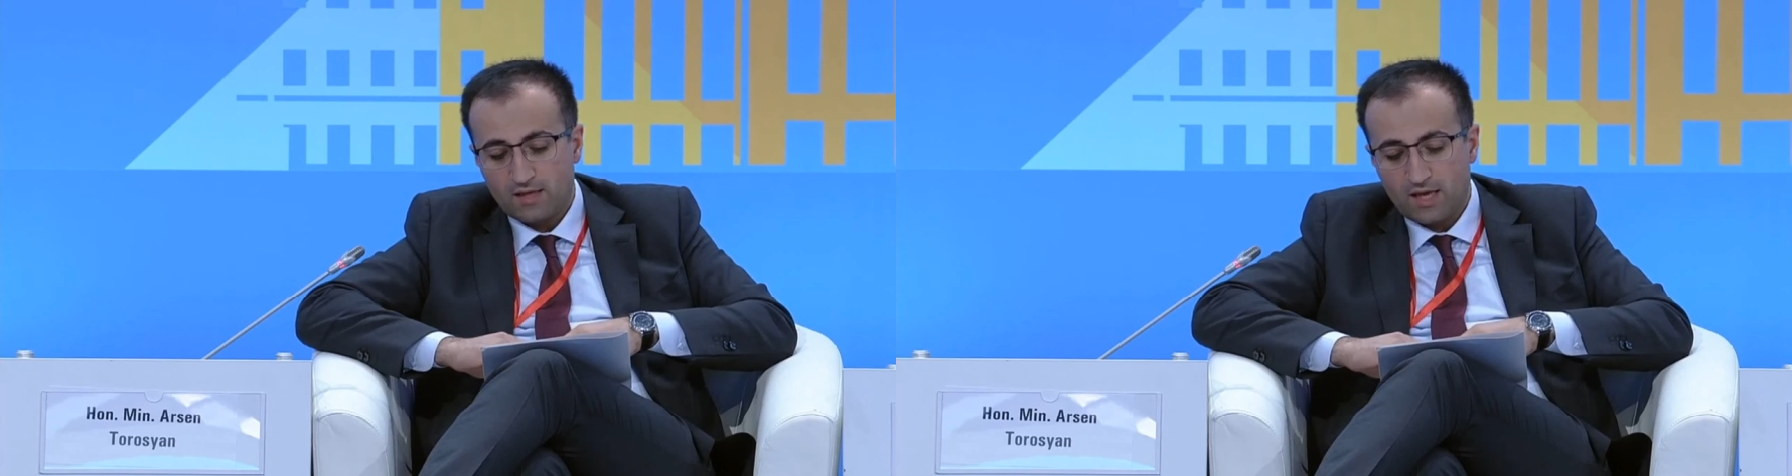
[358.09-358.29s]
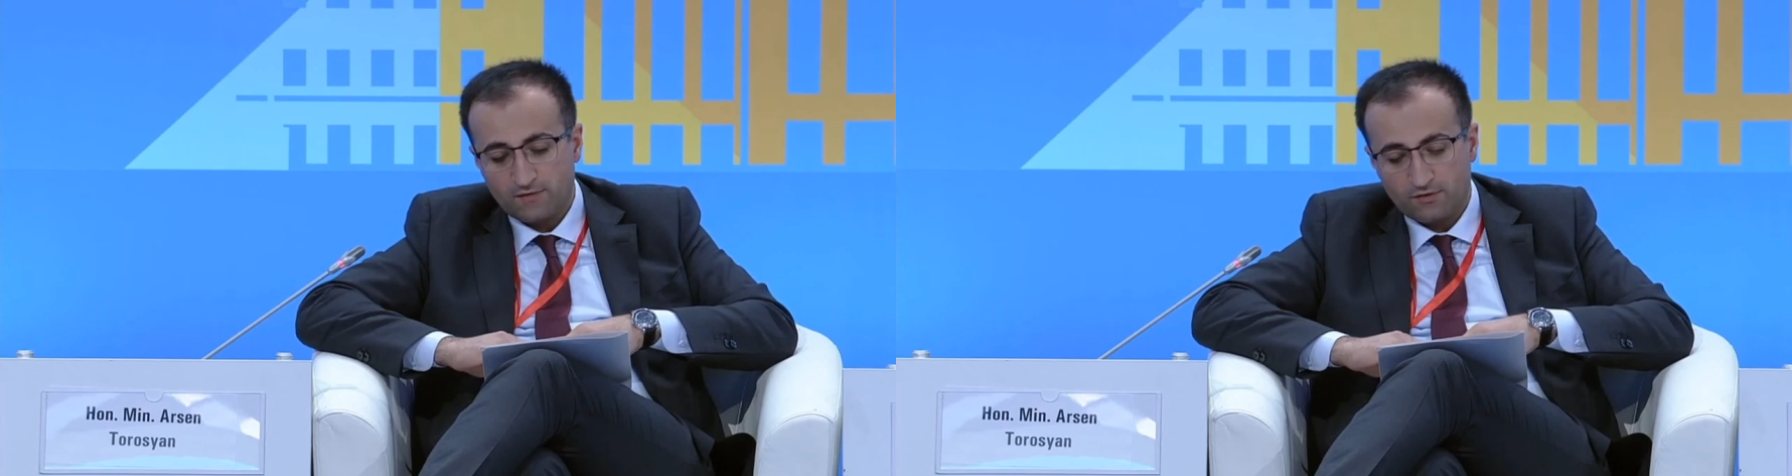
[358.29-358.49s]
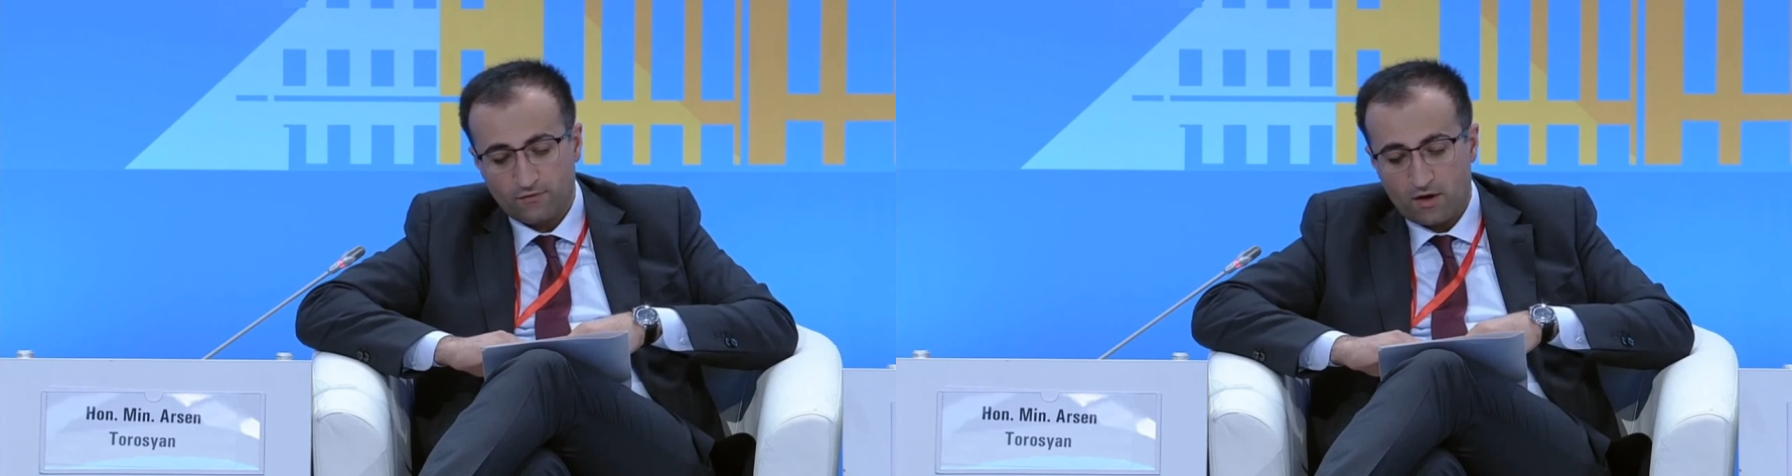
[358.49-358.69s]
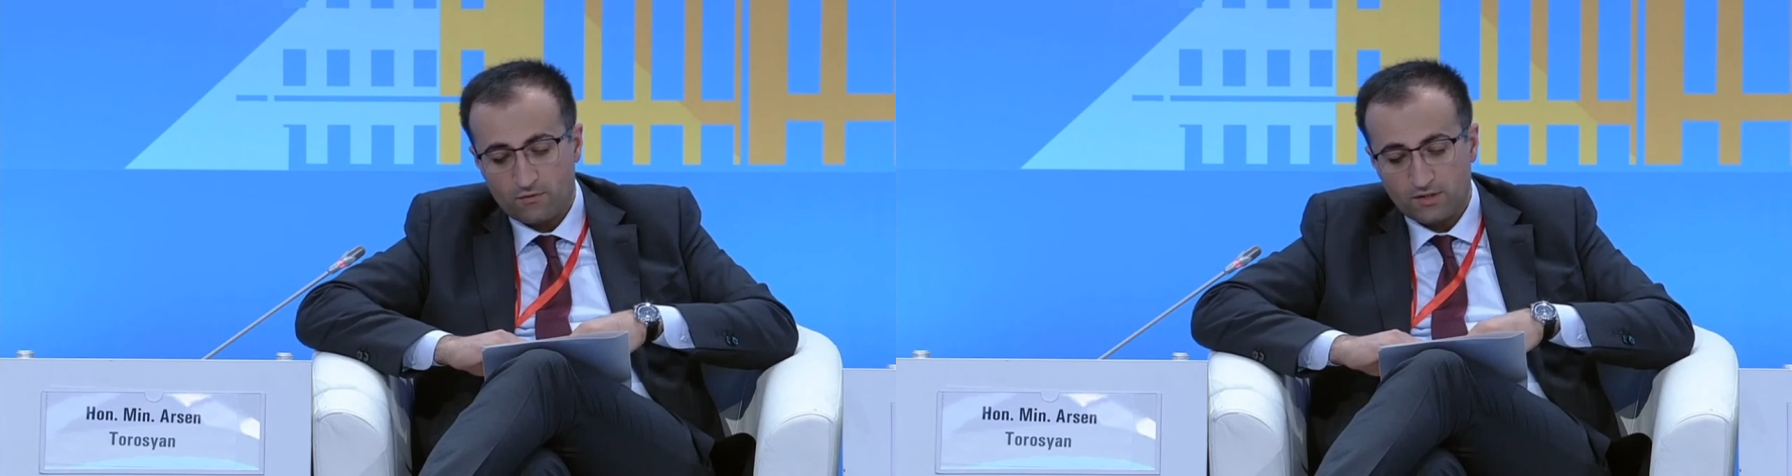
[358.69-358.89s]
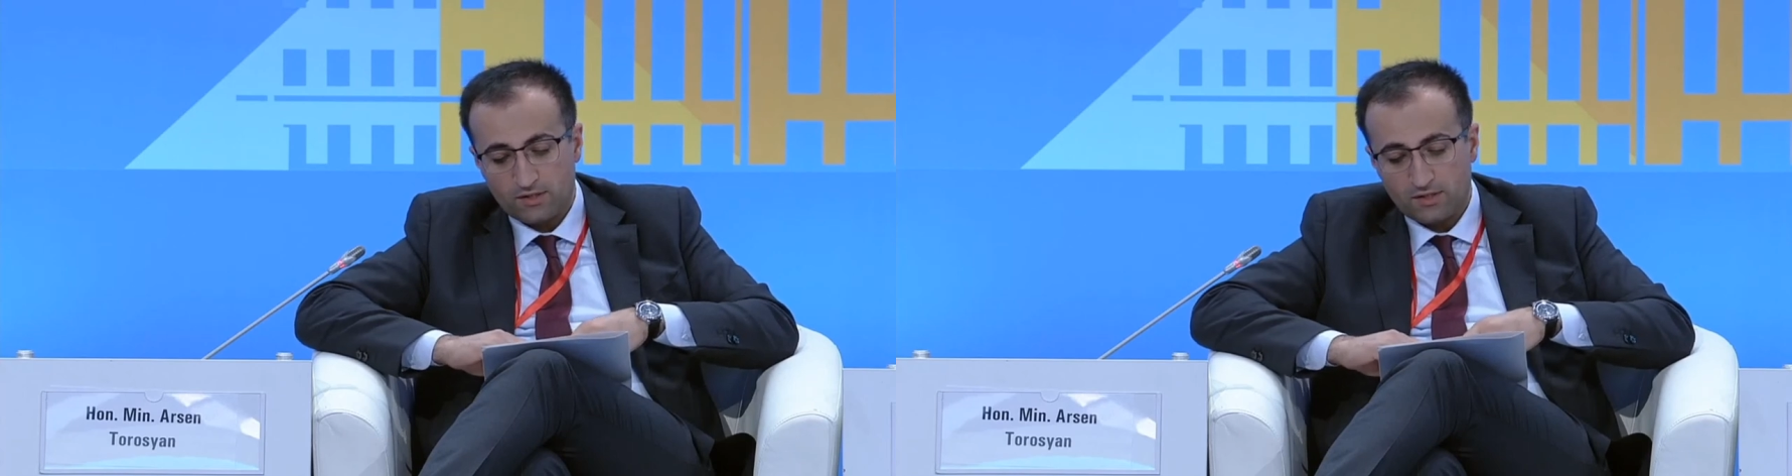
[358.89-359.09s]
lives of
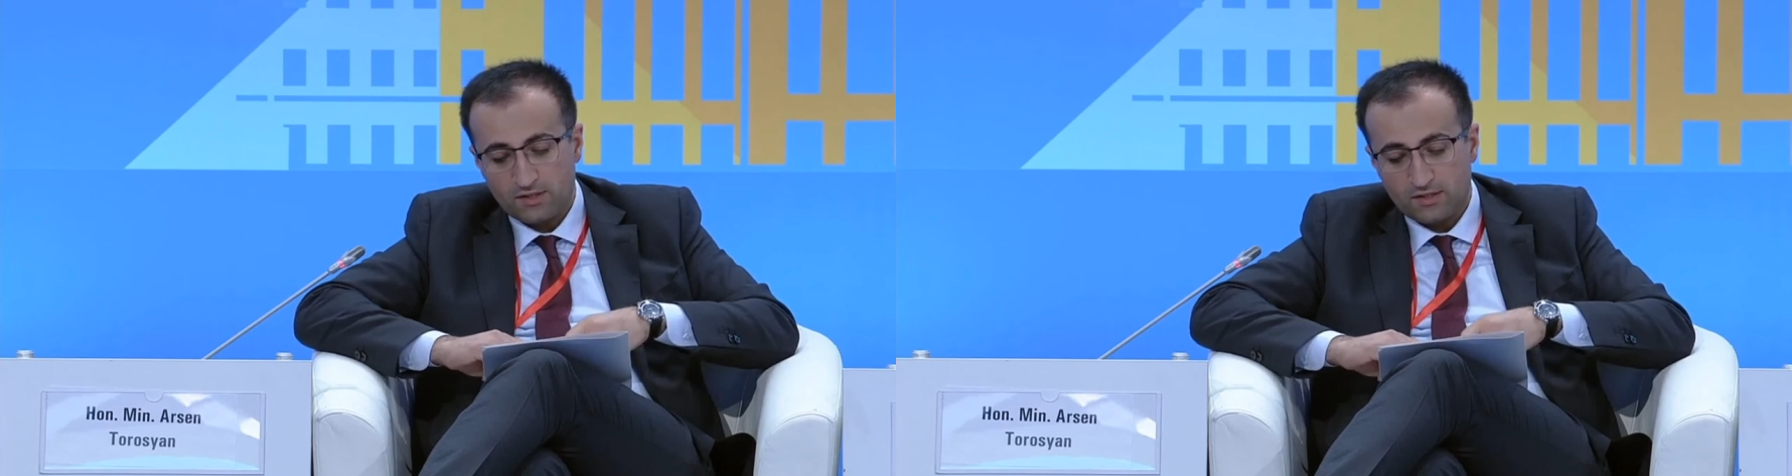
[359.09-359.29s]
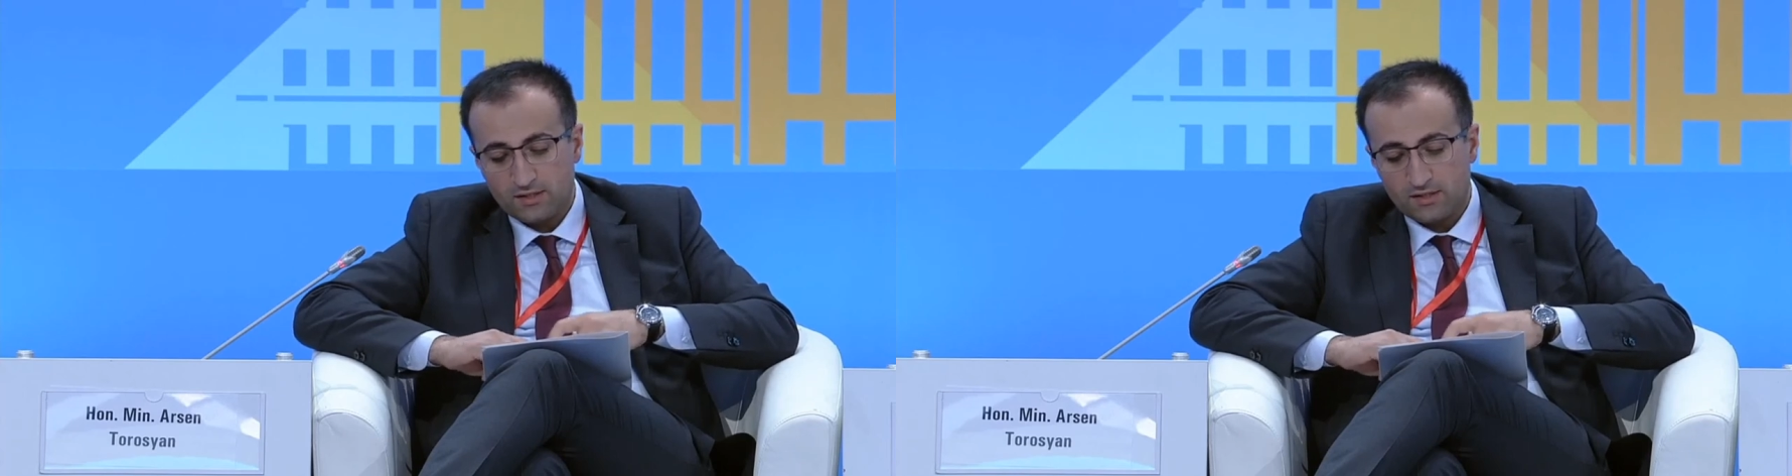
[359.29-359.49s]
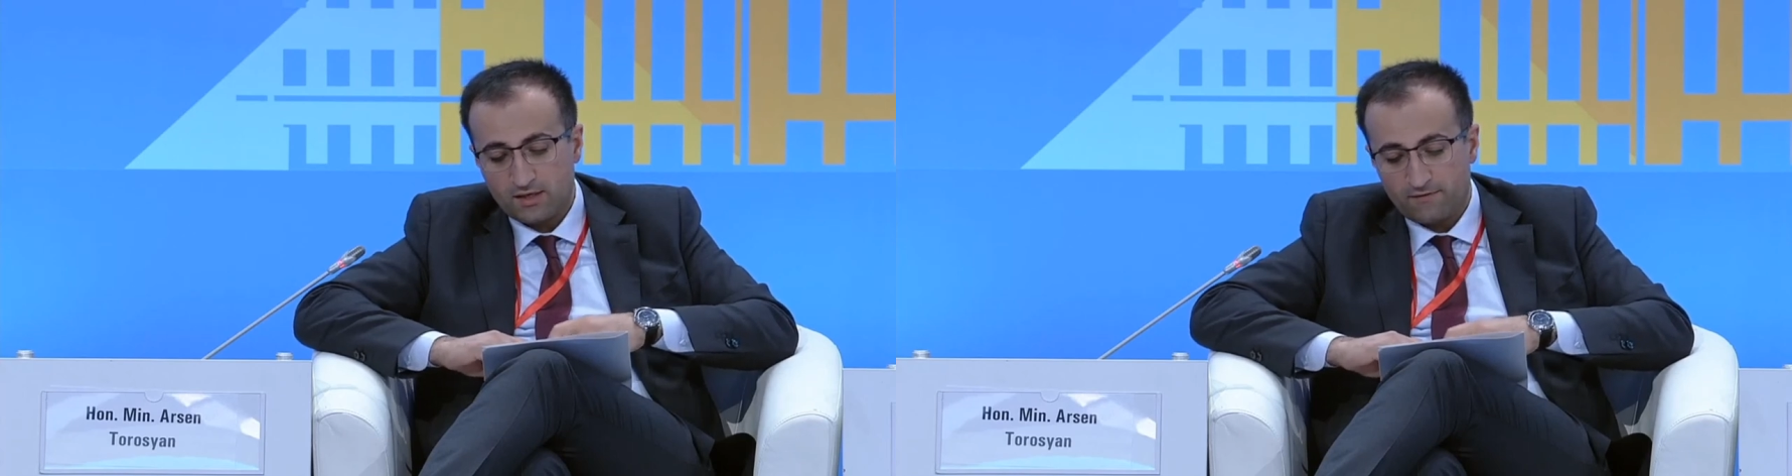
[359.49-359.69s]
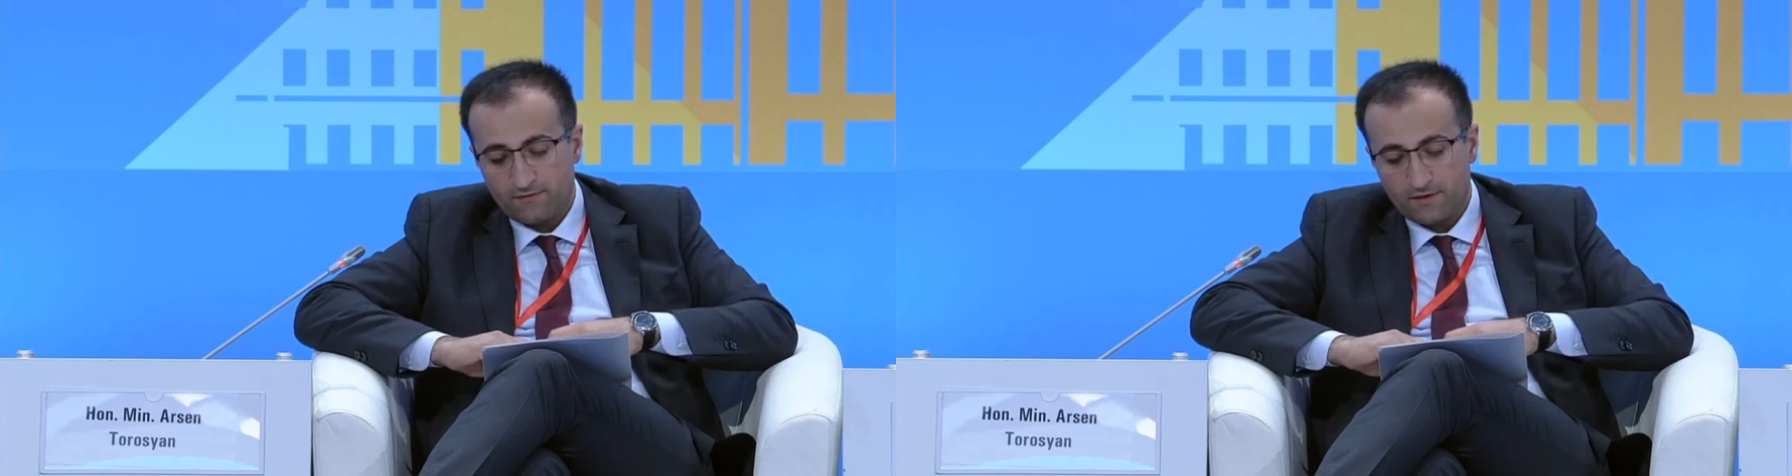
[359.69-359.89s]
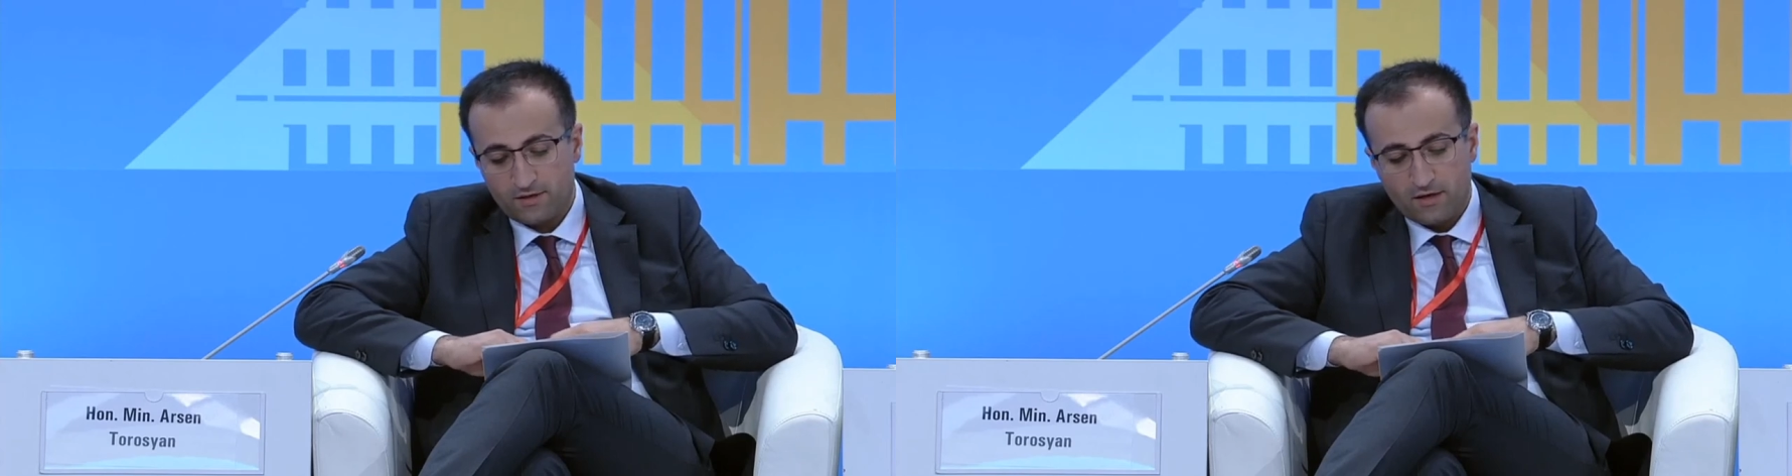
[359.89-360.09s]
our citizens
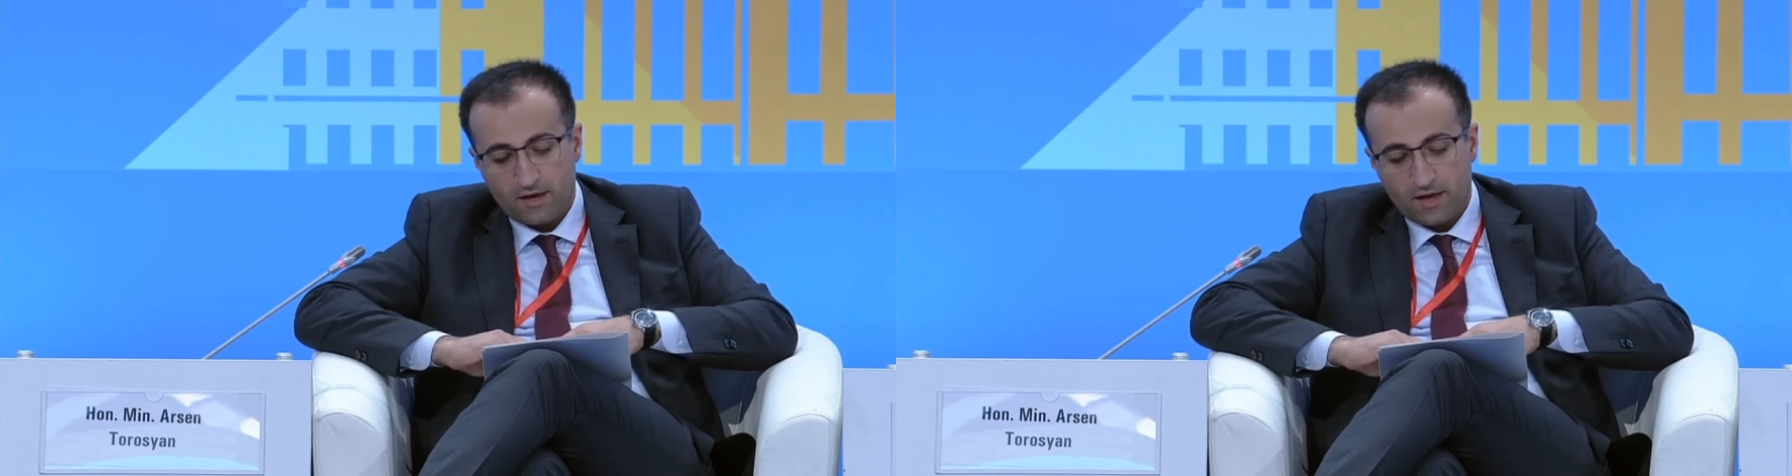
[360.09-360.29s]
safer,